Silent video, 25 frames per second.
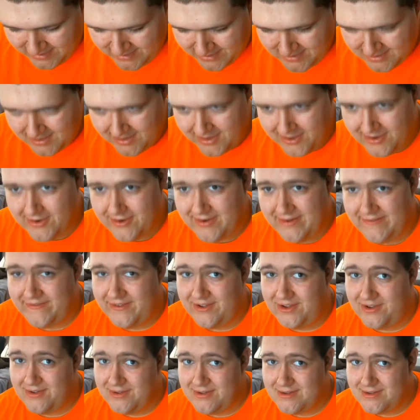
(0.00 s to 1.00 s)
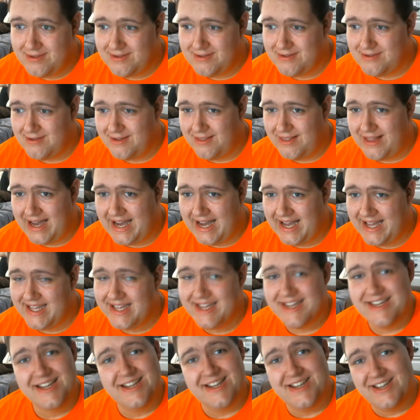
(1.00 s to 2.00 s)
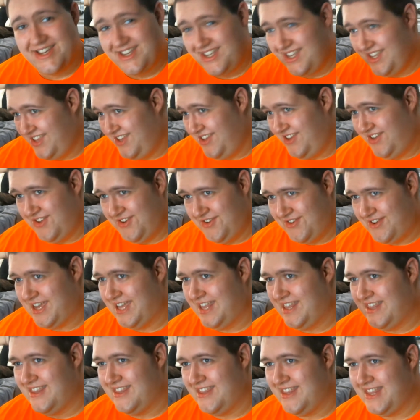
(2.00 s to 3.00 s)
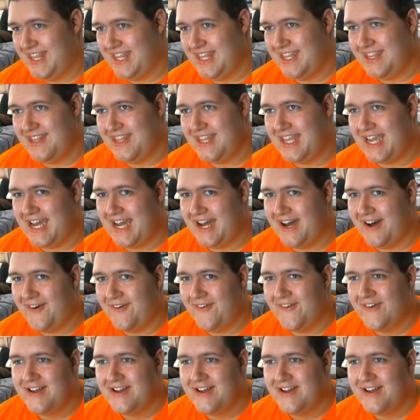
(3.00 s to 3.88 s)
So if you use this a lot, you can now